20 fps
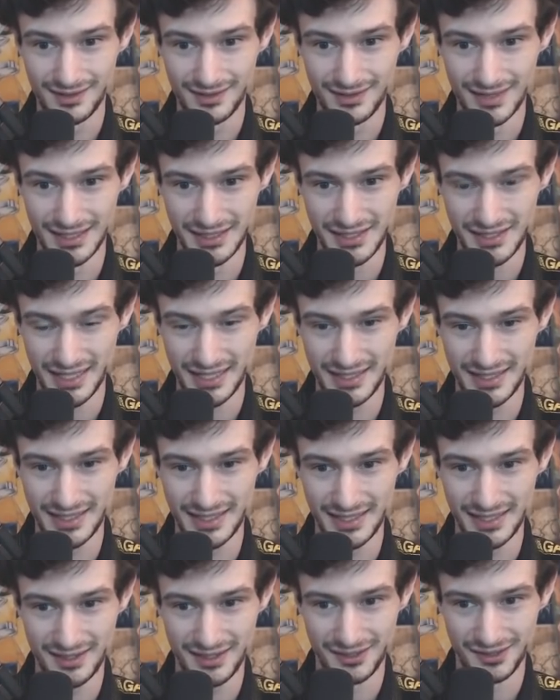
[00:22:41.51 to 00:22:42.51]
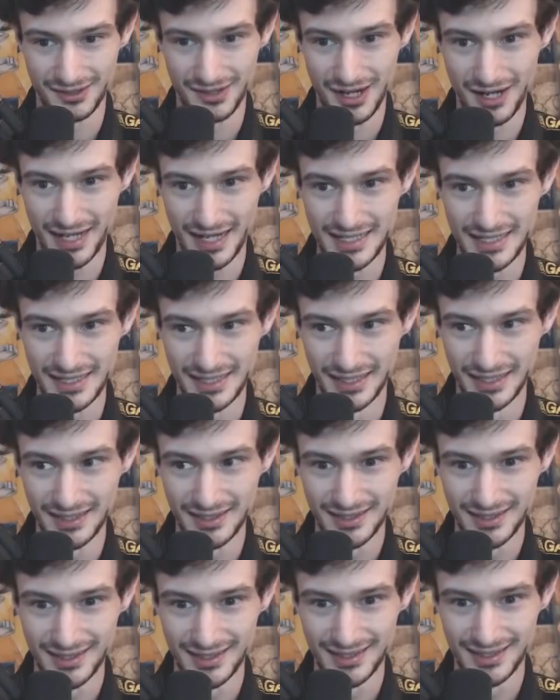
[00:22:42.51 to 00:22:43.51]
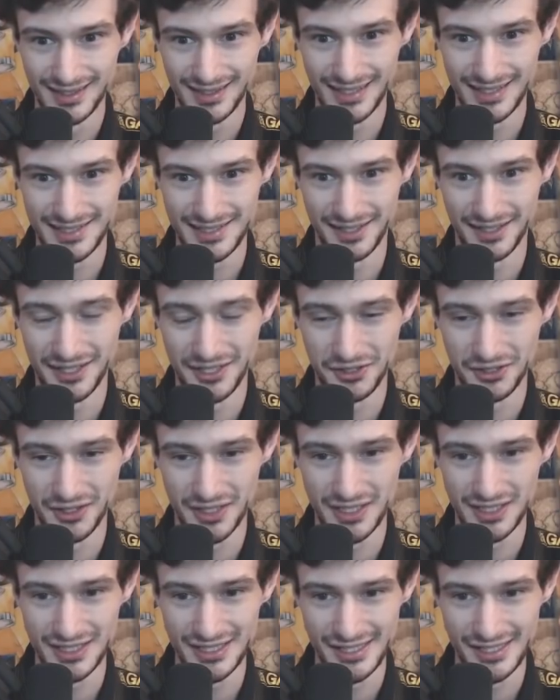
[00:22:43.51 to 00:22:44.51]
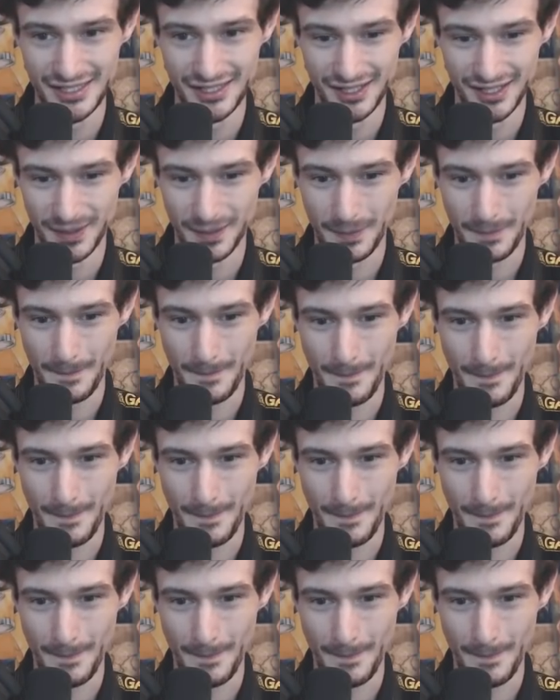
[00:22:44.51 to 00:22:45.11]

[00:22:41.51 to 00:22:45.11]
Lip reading: did this guy get the wrong idea? It's $100 a year.